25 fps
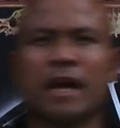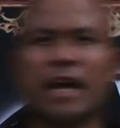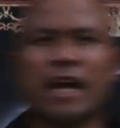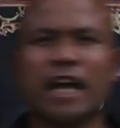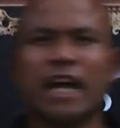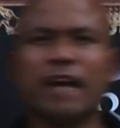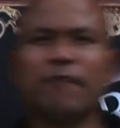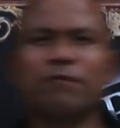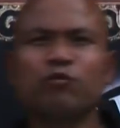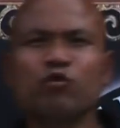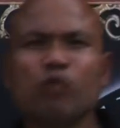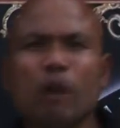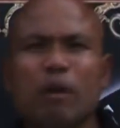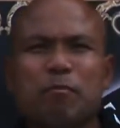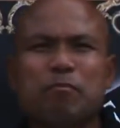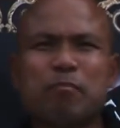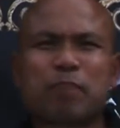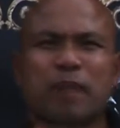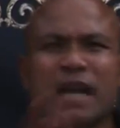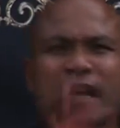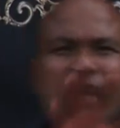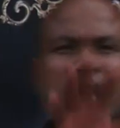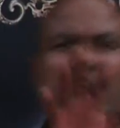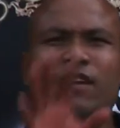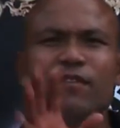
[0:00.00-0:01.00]
If you are
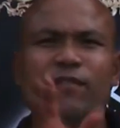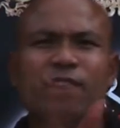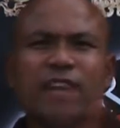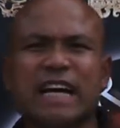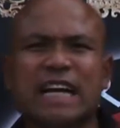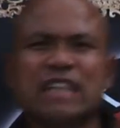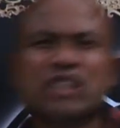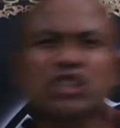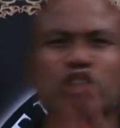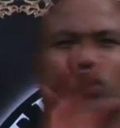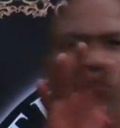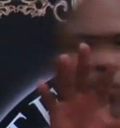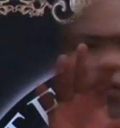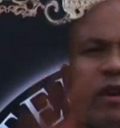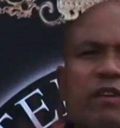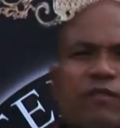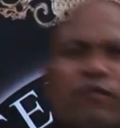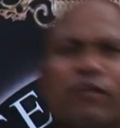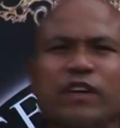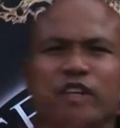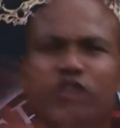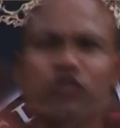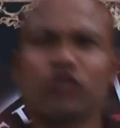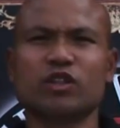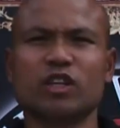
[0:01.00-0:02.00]
believing and doing
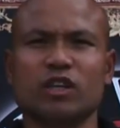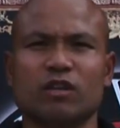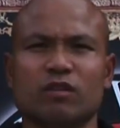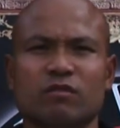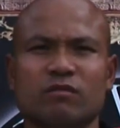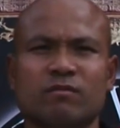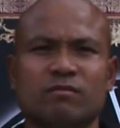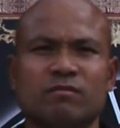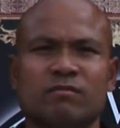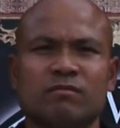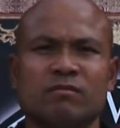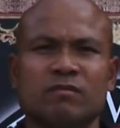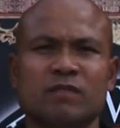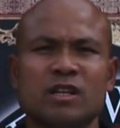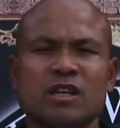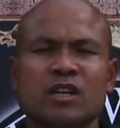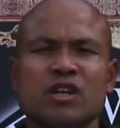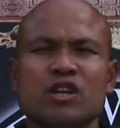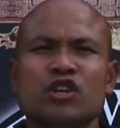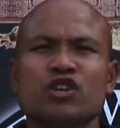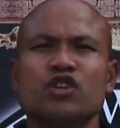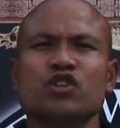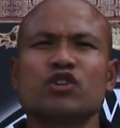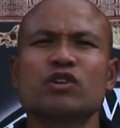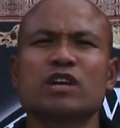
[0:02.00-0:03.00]
things you do,
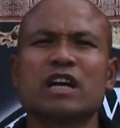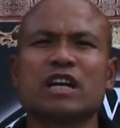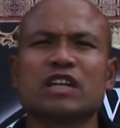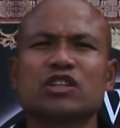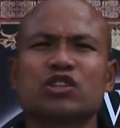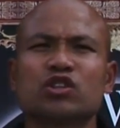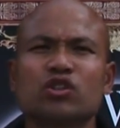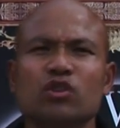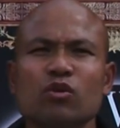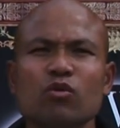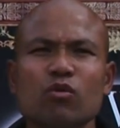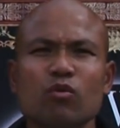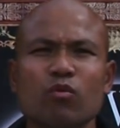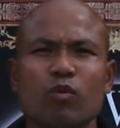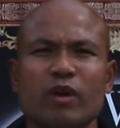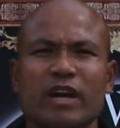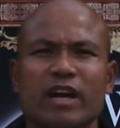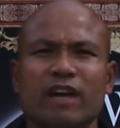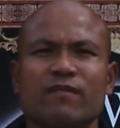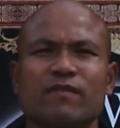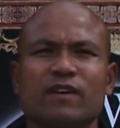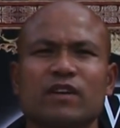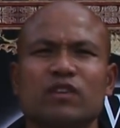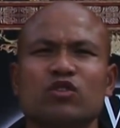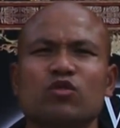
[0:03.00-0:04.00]
you can do
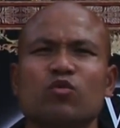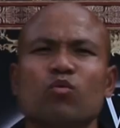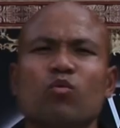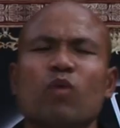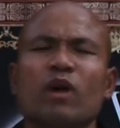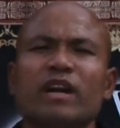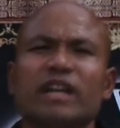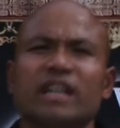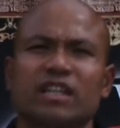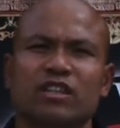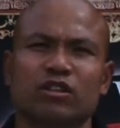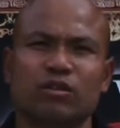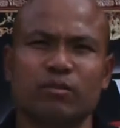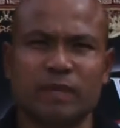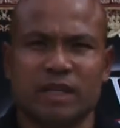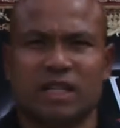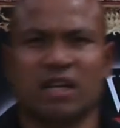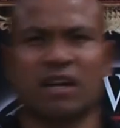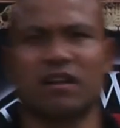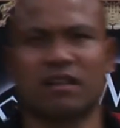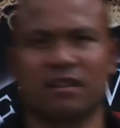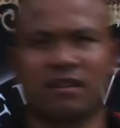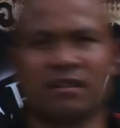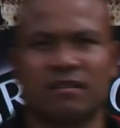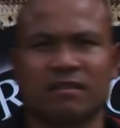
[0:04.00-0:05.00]
whatever you want it to be done.